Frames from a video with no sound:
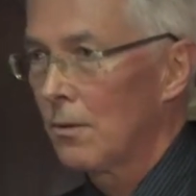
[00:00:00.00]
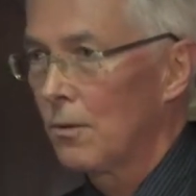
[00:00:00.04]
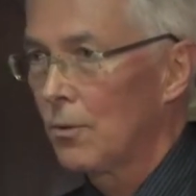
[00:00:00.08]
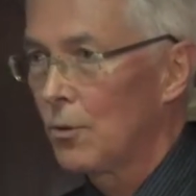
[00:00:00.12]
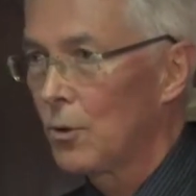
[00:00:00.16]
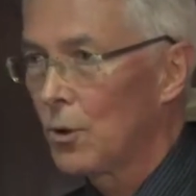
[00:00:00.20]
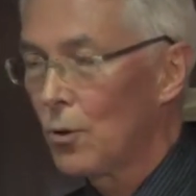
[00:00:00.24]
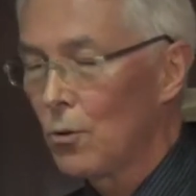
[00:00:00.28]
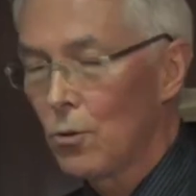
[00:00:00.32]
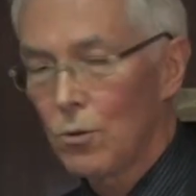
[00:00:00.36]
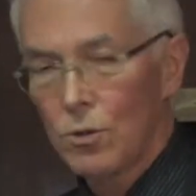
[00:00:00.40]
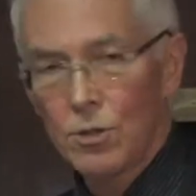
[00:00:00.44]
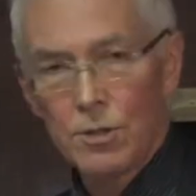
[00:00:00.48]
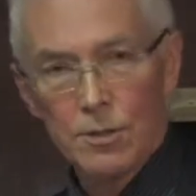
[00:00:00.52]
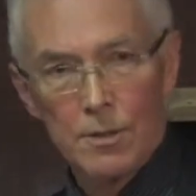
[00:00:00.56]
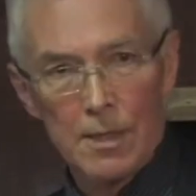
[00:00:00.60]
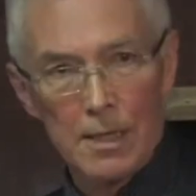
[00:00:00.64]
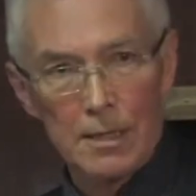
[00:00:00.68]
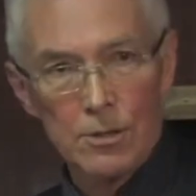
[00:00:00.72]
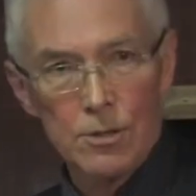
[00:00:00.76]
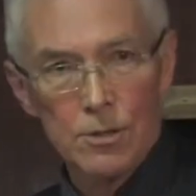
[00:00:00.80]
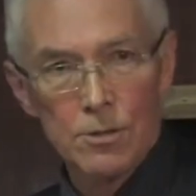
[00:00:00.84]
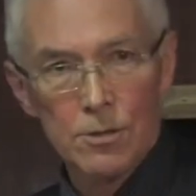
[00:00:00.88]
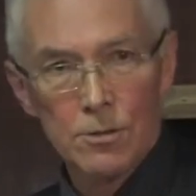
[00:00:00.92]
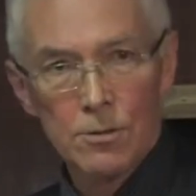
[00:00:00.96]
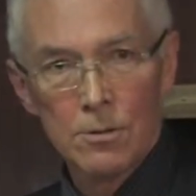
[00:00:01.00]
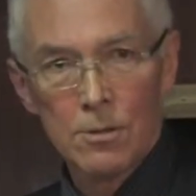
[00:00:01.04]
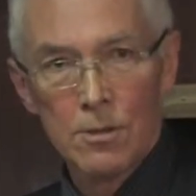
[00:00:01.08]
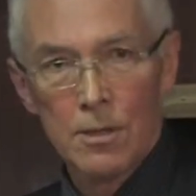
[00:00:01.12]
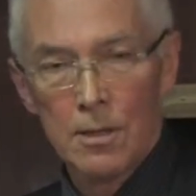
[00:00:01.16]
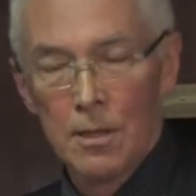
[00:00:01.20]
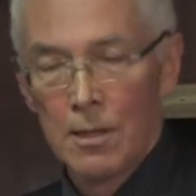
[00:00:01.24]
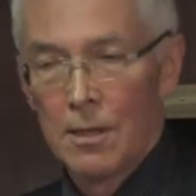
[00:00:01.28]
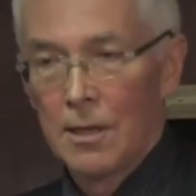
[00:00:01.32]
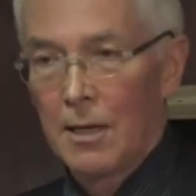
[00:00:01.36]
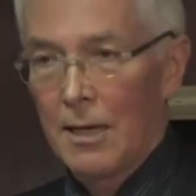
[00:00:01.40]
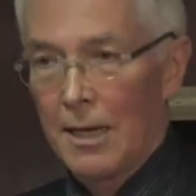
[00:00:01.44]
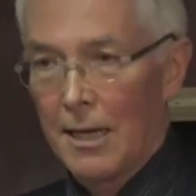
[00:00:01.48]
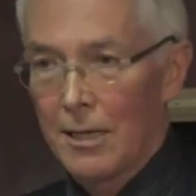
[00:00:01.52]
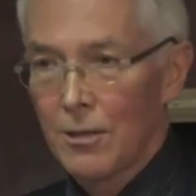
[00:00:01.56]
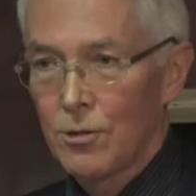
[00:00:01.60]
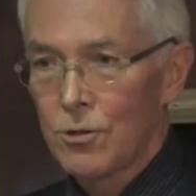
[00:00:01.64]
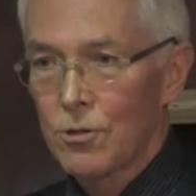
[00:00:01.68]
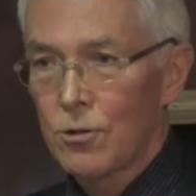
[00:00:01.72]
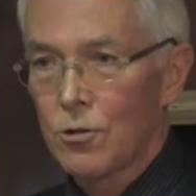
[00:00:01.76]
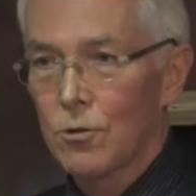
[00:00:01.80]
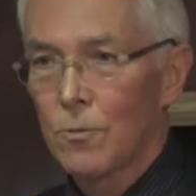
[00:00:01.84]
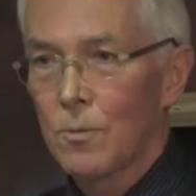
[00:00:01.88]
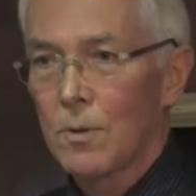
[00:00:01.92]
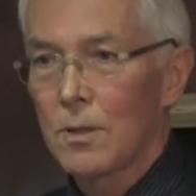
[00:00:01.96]
use this
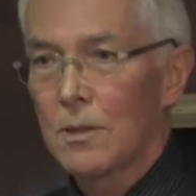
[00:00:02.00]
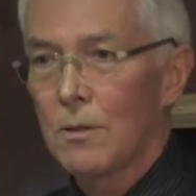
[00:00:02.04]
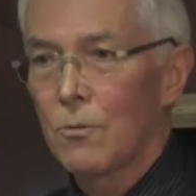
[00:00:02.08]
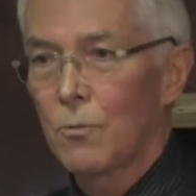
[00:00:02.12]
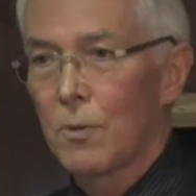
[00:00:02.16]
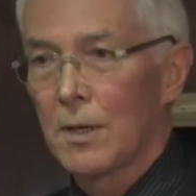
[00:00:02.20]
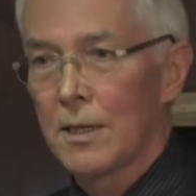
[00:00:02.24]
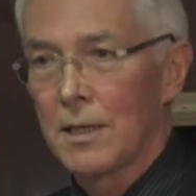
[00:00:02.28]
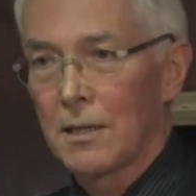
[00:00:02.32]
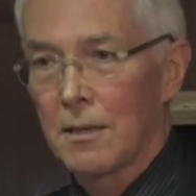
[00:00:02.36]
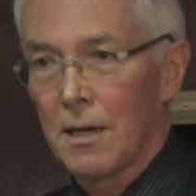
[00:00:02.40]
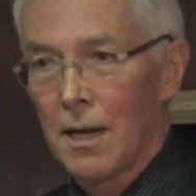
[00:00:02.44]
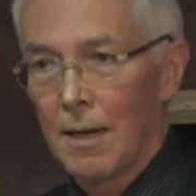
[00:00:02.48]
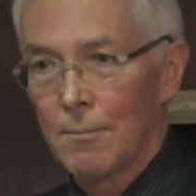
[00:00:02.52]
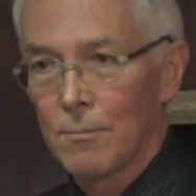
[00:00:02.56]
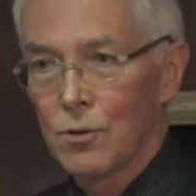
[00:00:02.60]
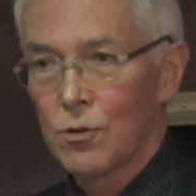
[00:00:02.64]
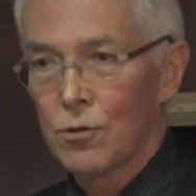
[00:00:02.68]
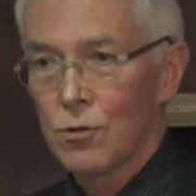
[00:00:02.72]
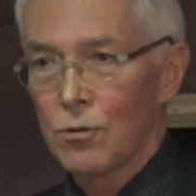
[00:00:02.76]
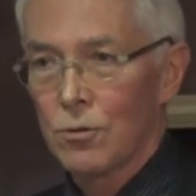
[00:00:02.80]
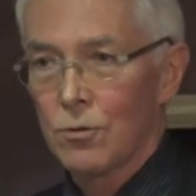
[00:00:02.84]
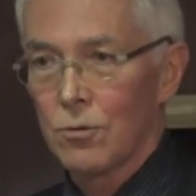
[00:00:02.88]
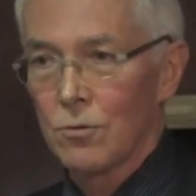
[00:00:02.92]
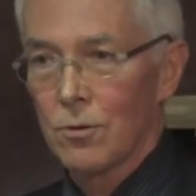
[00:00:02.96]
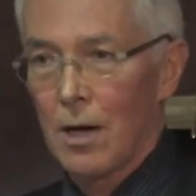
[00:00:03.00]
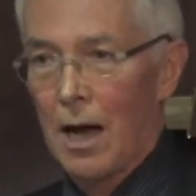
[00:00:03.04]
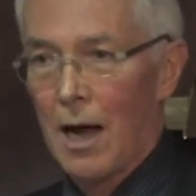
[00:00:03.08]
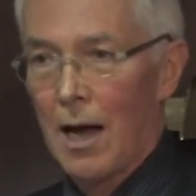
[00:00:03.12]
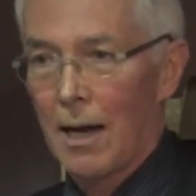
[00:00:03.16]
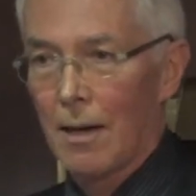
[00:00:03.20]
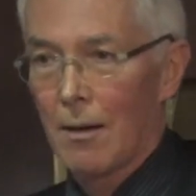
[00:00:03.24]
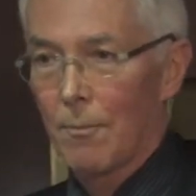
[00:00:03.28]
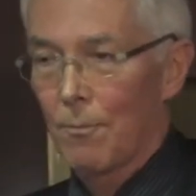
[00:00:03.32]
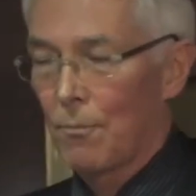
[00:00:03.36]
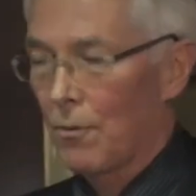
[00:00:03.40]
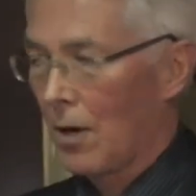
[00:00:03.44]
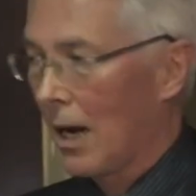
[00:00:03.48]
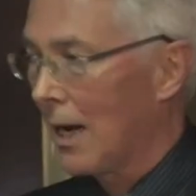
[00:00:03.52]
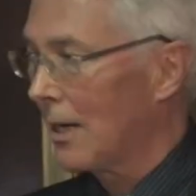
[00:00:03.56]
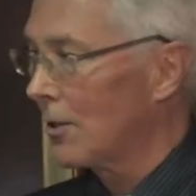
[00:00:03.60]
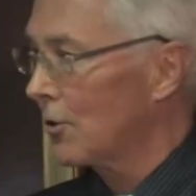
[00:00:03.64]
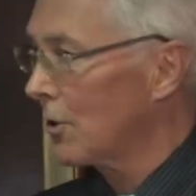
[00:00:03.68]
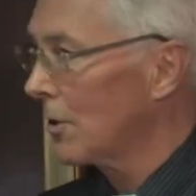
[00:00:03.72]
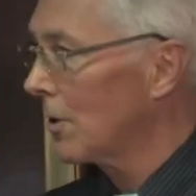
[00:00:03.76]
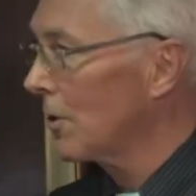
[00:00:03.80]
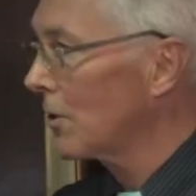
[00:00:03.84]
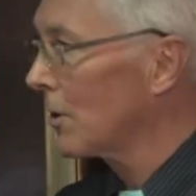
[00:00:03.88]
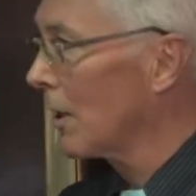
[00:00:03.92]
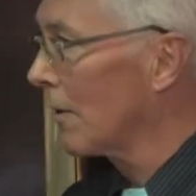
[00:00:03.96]
instrument when it comes to high
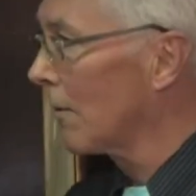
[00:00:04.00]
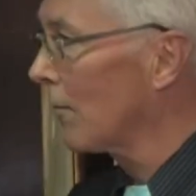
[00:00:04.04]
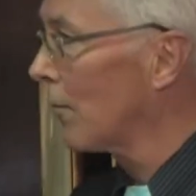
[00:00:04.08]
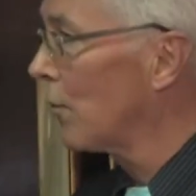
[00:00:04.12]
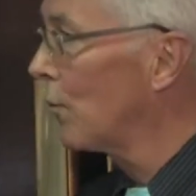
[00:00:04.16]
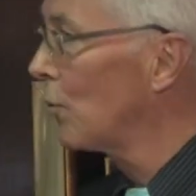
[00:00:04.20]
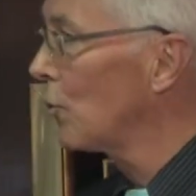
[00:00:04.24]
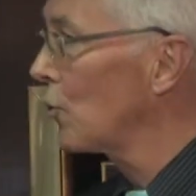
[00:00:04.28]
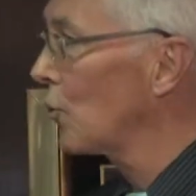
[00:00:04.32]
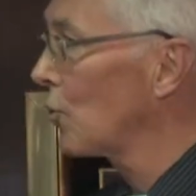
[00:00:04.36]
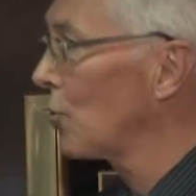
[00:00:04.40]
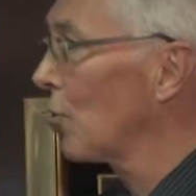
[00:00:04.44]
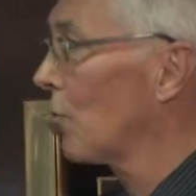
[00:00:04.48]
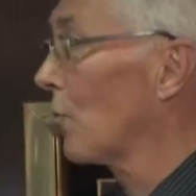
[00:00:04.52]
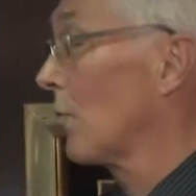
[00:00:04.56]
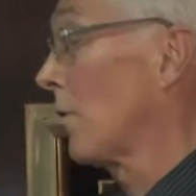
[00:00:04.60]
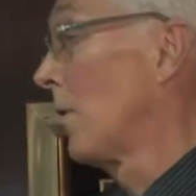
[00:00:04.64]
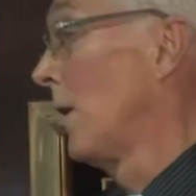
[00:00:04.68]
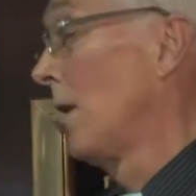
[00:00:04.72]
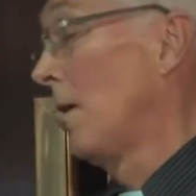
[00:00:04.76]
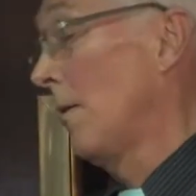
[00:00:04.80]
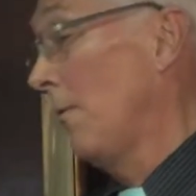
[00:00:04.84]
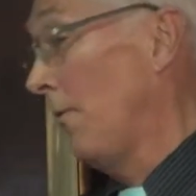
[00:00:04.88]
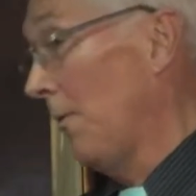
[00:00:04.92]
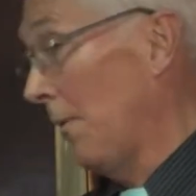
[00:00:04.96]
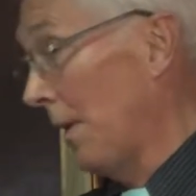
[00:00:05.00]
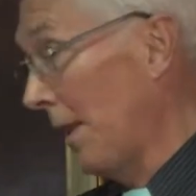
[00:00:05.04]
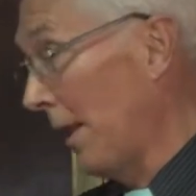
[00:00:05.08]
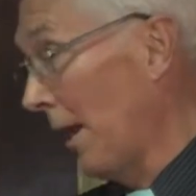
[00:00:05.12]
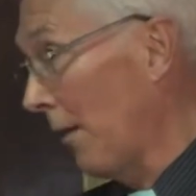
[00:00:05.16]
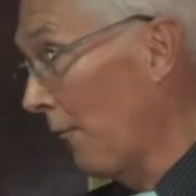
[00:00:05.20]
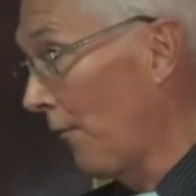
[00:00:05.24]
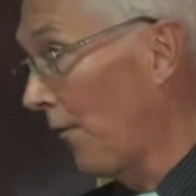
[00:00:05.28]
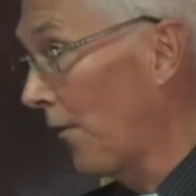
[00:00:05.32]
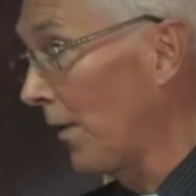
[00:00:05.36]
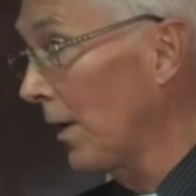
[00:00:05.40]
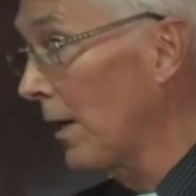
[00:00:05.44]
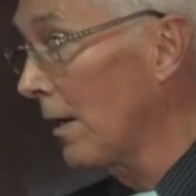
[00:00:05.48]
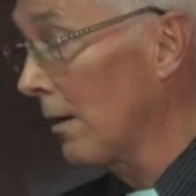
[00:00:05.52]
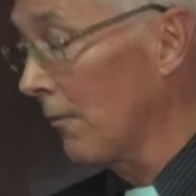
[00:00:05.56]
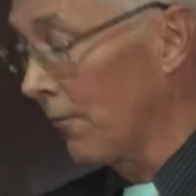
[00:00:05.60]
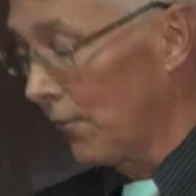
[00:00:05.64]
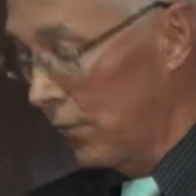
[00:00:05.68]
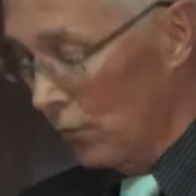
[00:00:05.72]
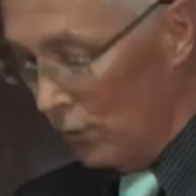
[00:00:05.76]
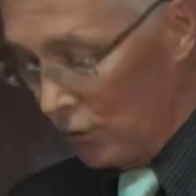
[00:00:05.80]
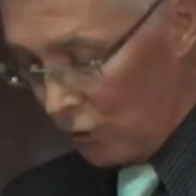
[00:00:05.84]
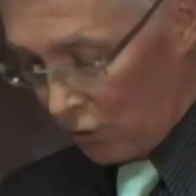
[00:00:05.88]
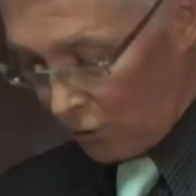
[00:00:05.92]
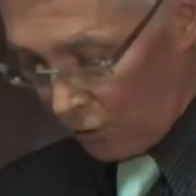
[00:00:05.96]
prices and when they fear
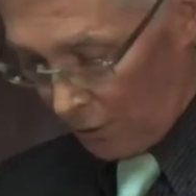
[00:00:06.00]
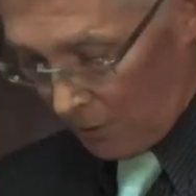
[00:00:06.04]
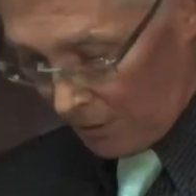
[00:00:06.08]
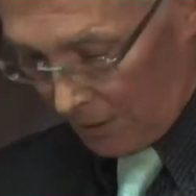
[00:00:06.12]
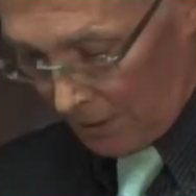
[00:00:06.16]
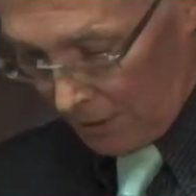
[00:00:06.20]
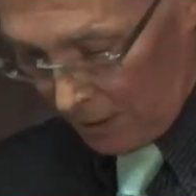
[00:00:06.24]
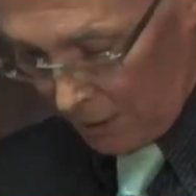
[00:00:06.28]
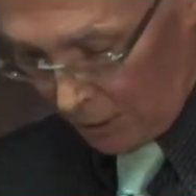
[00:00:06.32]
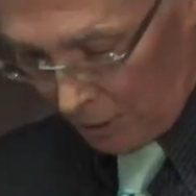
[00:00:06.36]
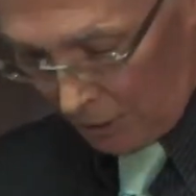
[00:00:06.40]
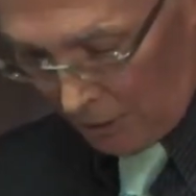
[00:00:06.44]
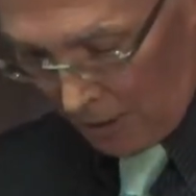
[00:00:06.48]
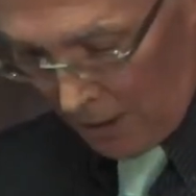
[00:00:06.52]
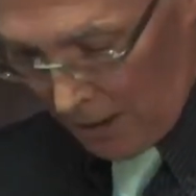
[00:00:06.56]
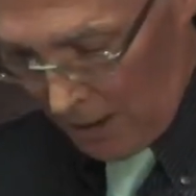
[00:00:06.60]
food shortage